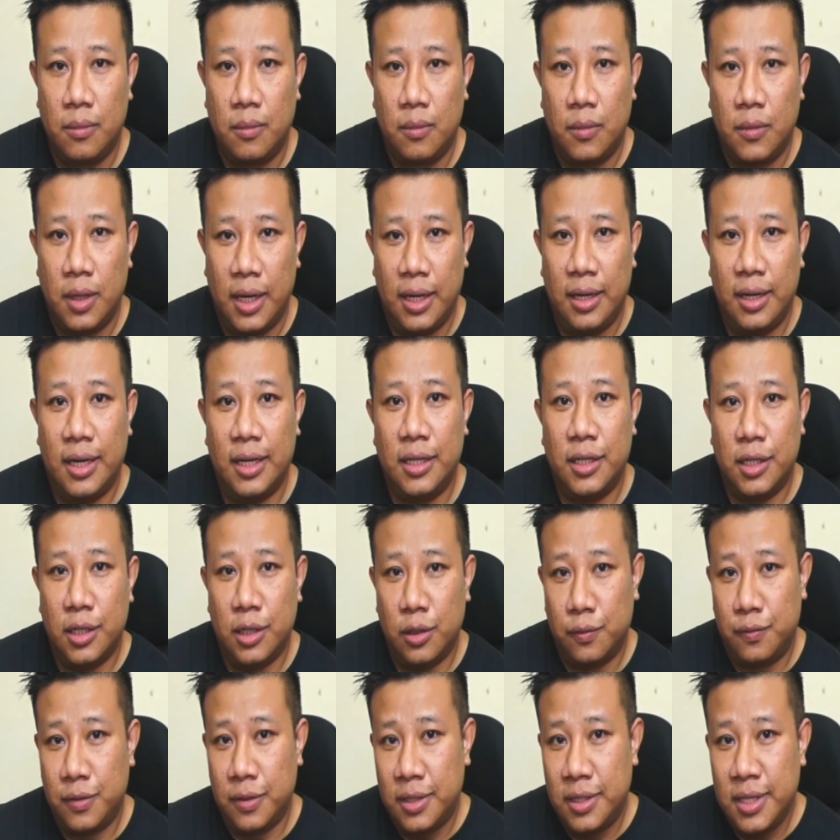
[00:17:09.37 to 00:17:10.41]
And at the end of
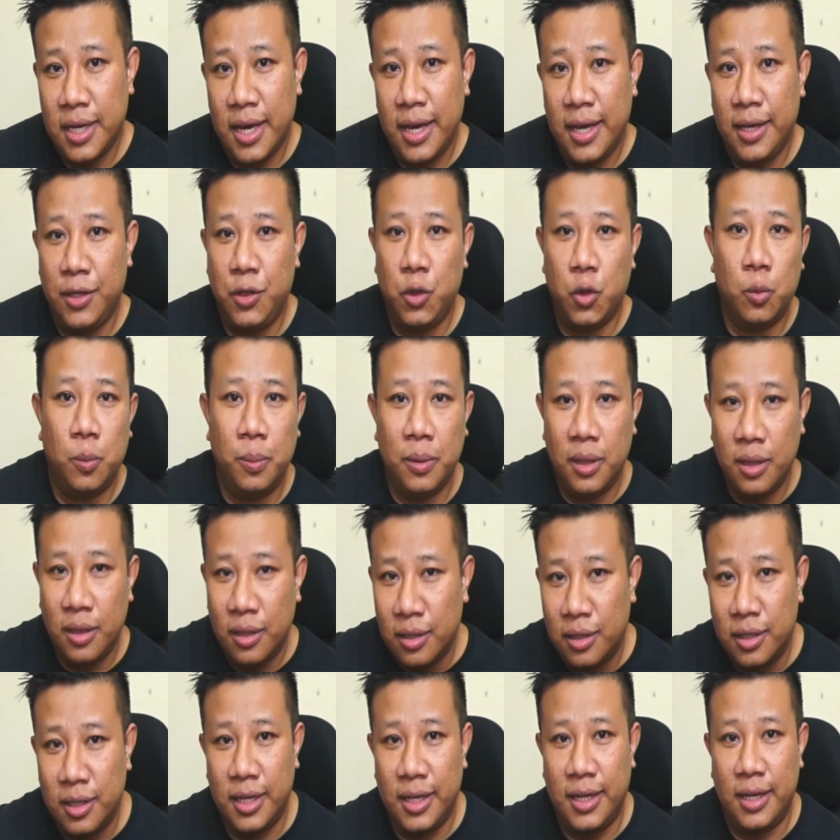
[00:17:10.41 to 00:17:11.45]
the day, you'll be
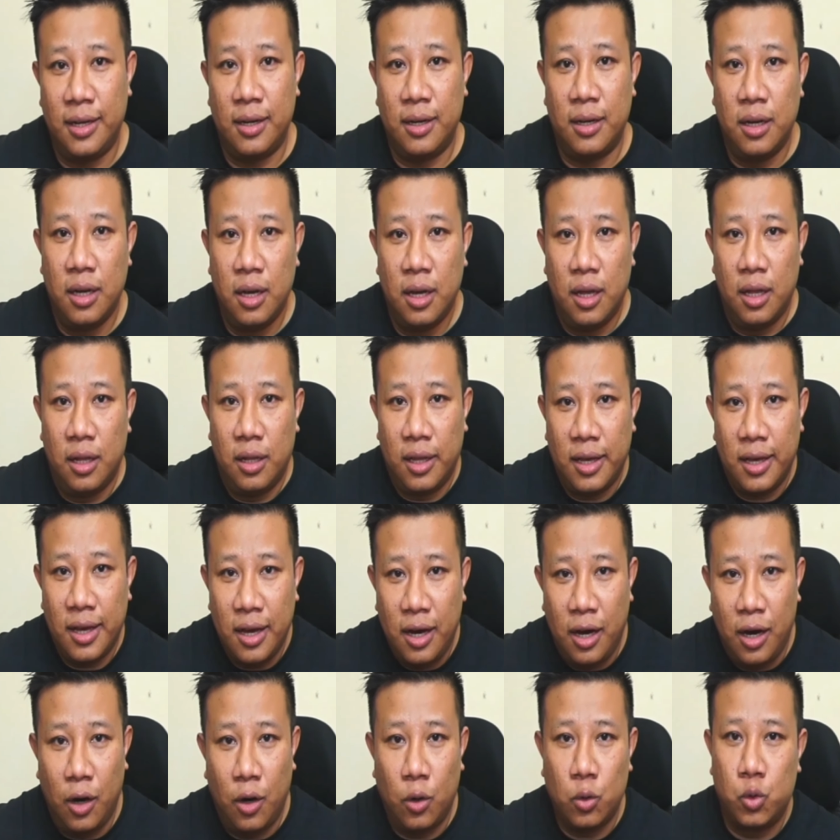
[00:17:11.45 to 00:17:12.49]
learning like
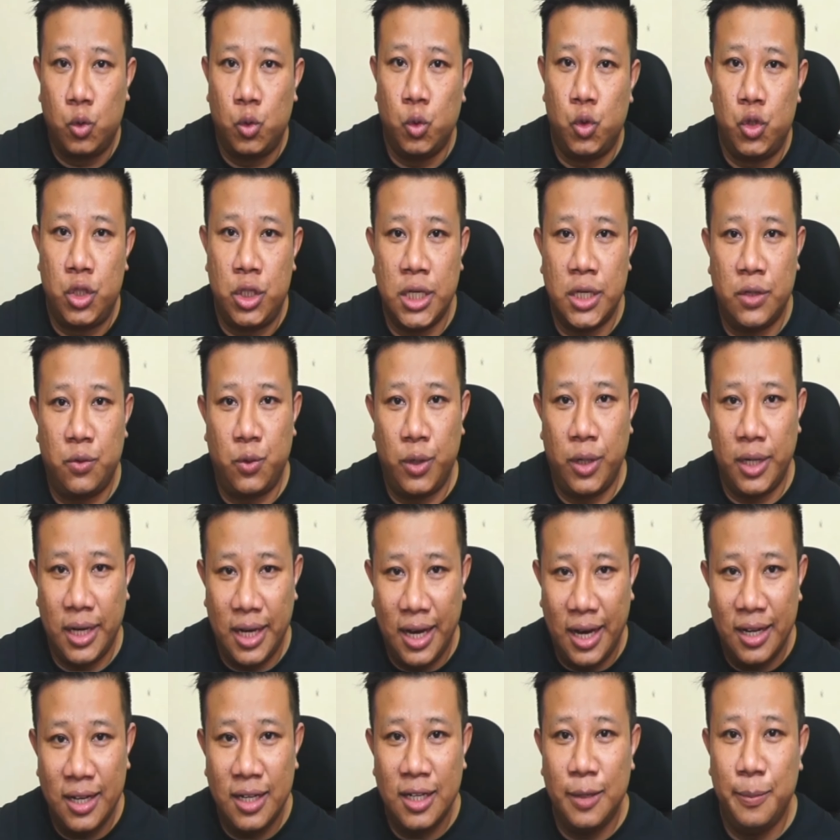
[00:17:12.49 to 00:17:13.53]
how to generate
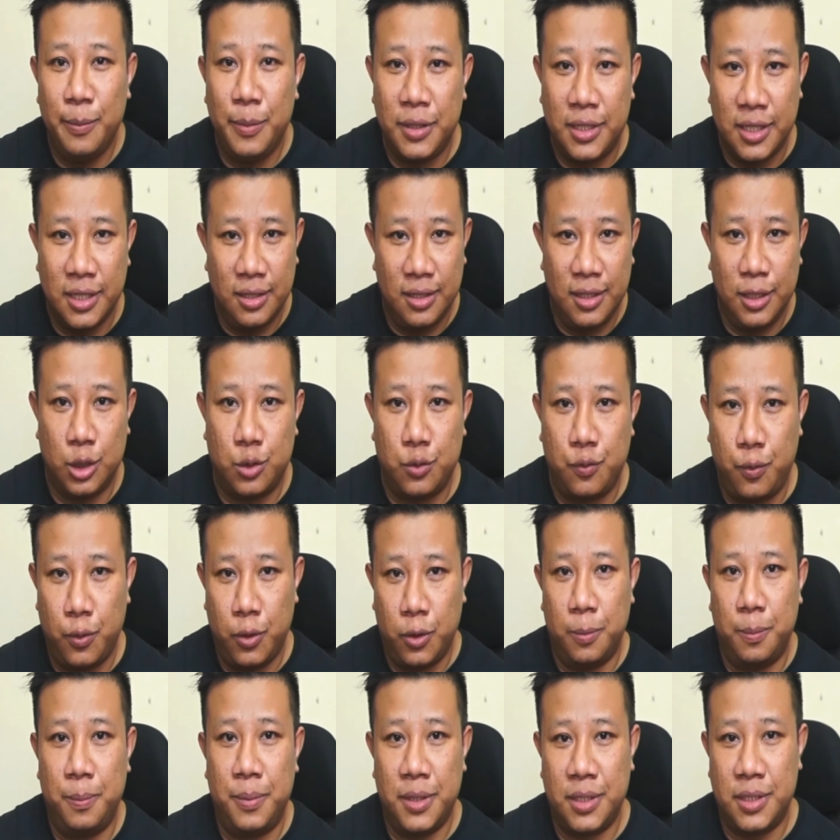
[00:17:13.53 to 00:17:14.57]
unlimited leads for your
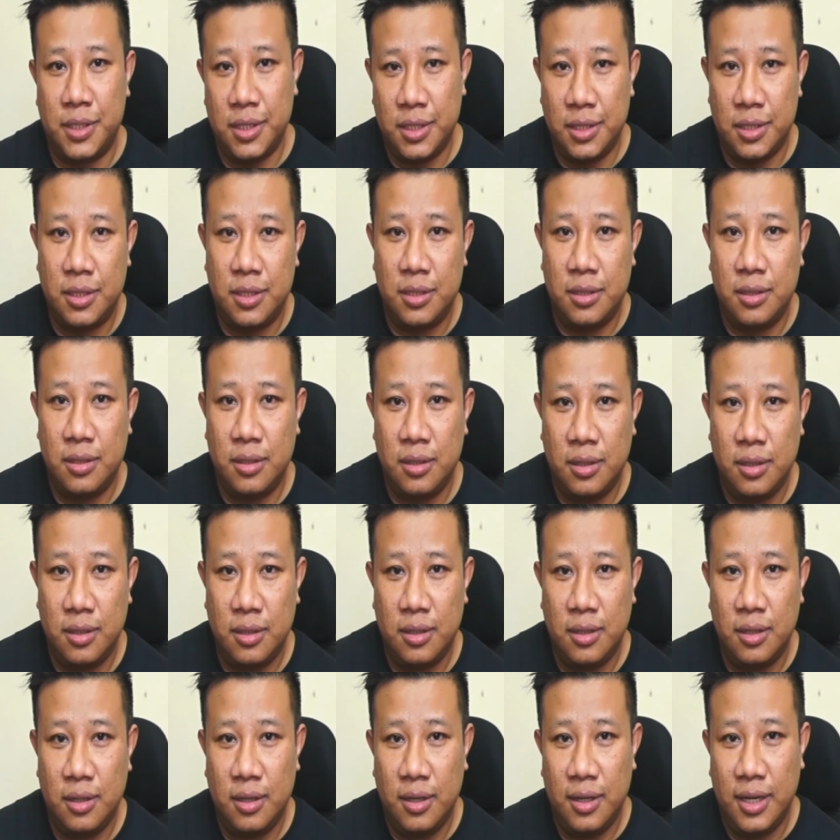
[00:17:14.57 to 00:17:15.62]
business.
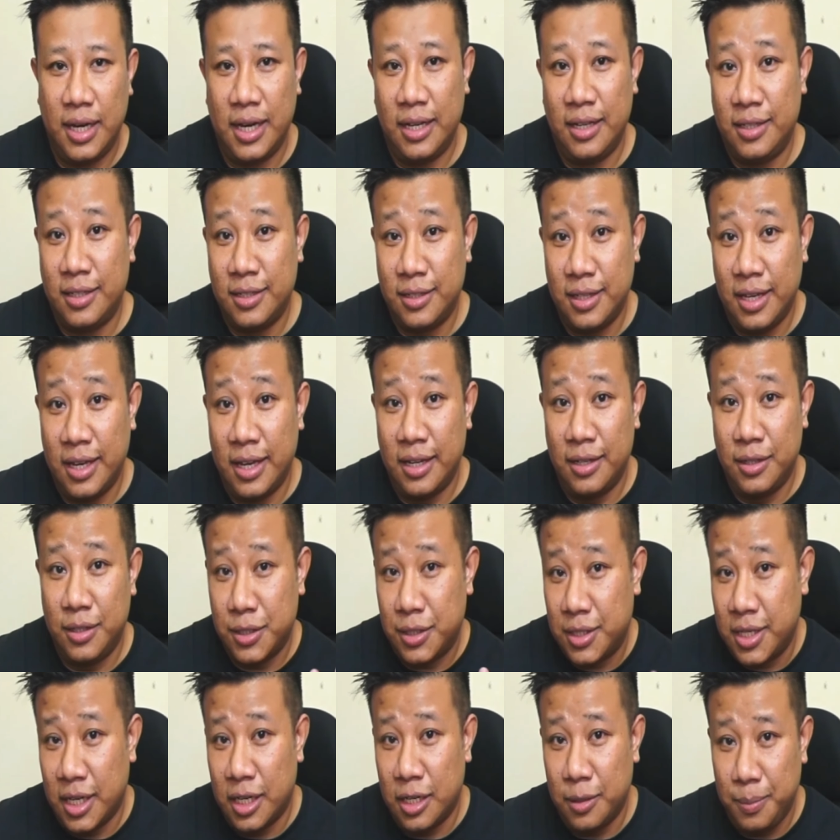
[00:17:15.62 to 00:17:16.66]
And this is
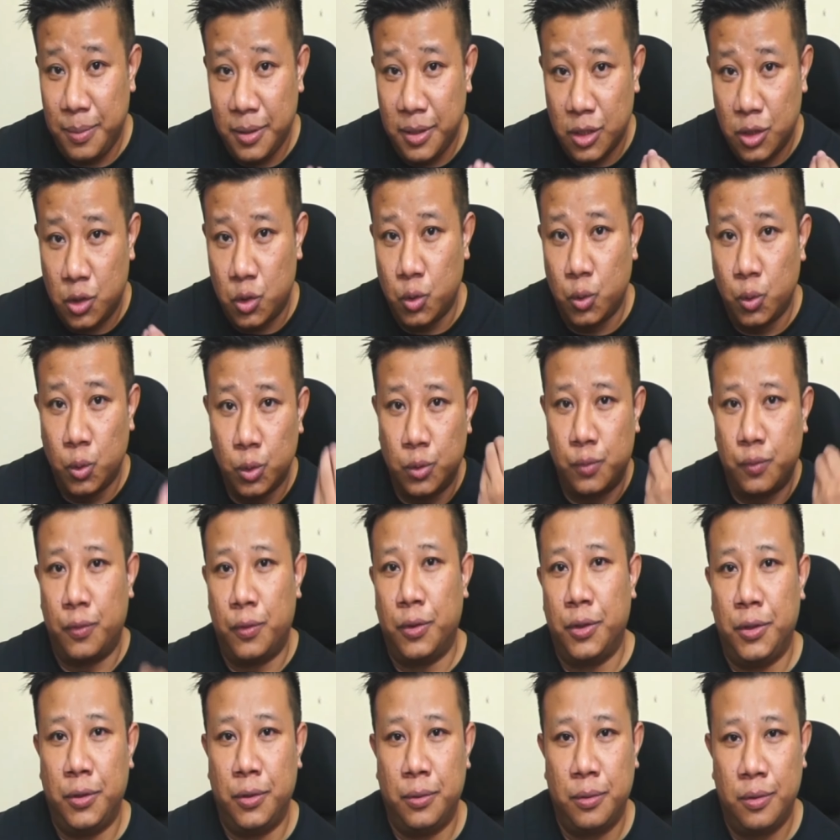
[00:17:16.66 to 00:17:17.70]
gonna be the tools for
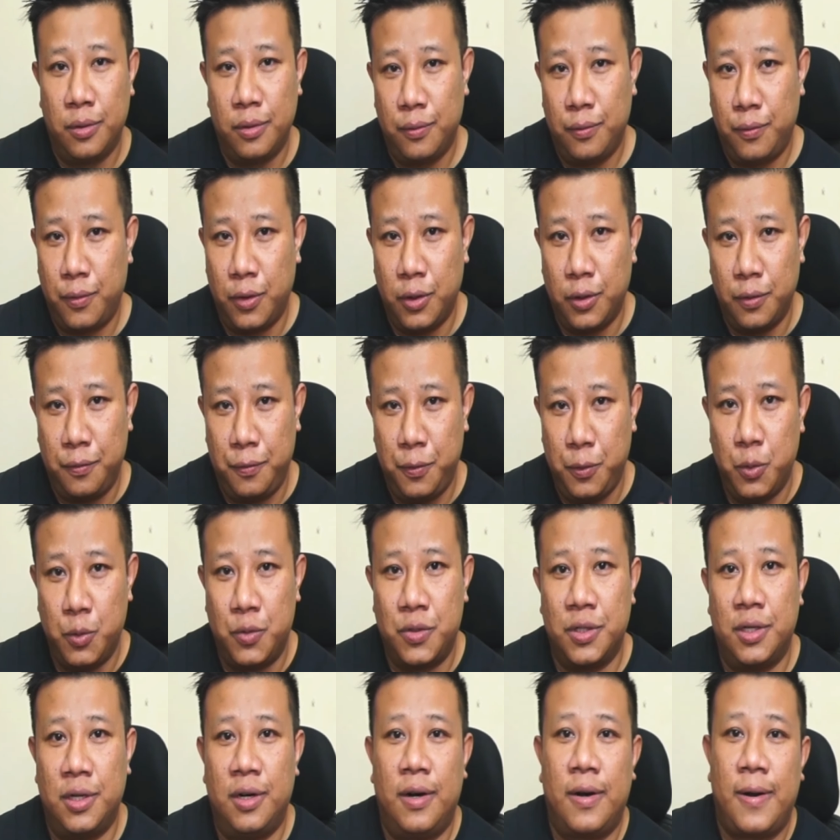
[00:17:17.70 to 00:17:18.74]
you for your
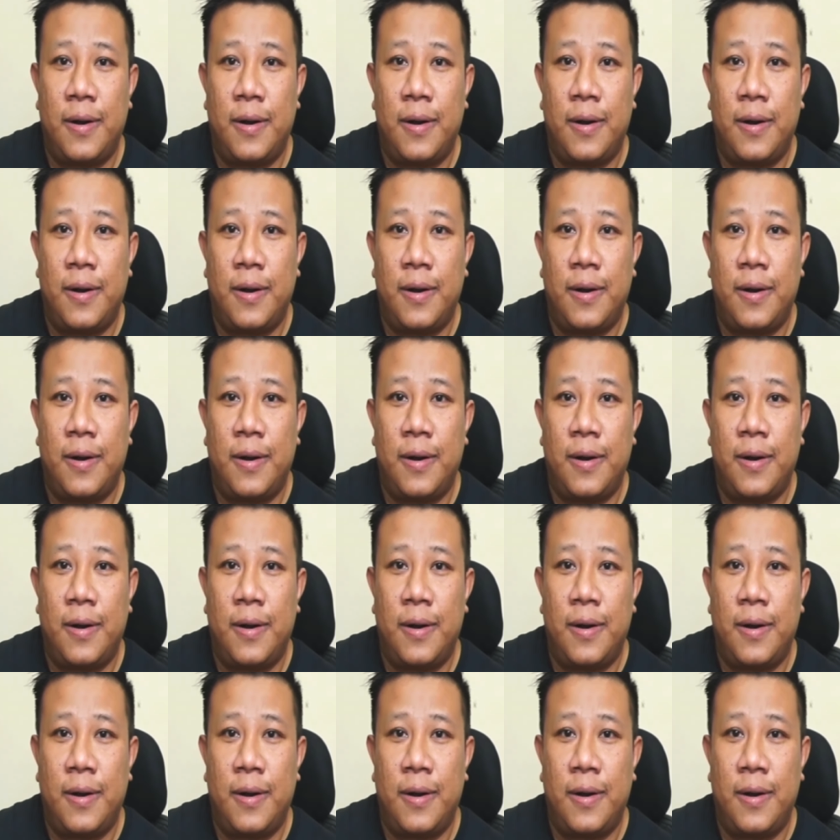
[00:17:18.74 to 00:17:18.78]
future,